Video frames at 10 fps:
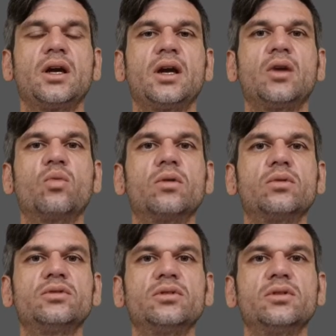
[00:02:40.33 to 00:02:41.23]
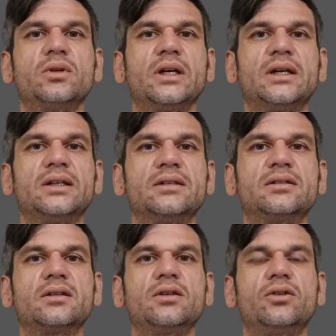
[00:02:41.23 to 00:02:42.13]
And what we'll do
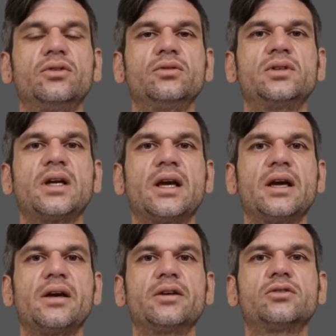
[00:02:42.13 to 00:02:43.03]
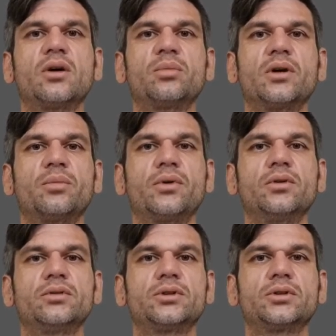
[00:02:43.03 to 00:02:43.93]
is use a stoplight
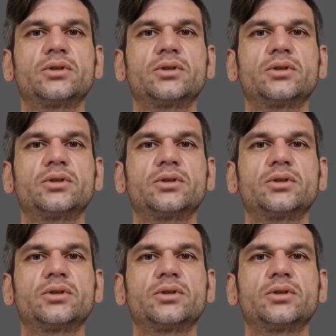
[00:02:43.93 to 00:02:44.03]
approach.